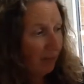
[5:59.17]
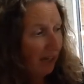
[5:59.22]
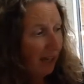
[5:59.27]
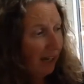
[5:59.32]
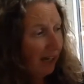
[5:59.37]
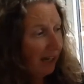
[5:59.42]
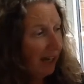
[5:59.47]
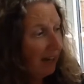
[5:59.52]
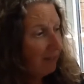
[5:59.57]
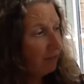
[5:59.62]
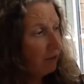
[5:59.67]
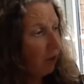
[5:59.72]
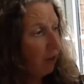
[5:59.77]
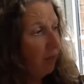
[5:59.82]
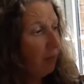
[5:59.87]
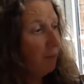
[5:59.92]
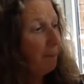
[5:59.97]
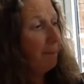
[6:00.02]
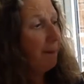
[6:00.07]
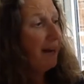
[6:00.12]
I have got
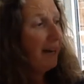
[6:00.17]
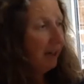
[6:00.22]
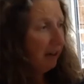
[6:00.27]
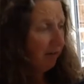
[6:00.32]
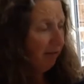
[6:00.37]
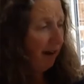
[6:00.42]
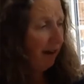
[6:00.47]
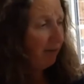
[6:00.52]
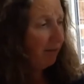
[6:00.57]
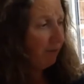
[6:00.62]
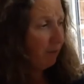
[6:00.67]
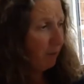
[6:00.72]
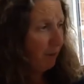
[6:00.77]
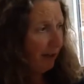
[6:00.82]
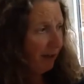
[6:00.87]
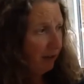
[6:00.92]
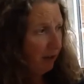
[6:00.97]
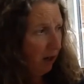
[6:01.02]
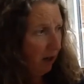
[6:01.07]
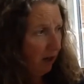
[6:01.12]
the background for my
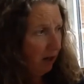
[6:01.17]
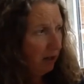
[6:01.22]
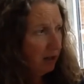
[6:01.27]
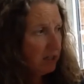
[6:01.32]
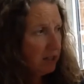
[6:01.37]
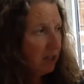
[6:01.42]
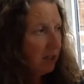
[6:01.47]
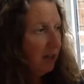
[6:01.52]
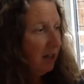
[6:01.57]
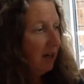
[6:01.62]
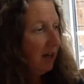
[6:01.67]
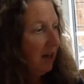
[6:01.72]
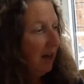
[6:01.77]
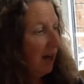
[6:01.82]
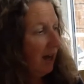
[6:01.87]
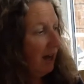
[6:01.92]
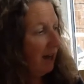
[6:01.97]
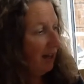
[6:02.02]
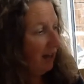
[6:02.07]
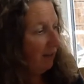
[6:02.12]
card,
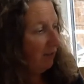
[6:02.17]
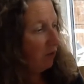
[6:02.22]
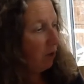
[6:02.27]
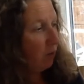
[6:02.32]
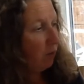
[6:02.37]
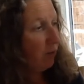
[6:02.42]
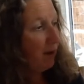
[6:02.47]
I have got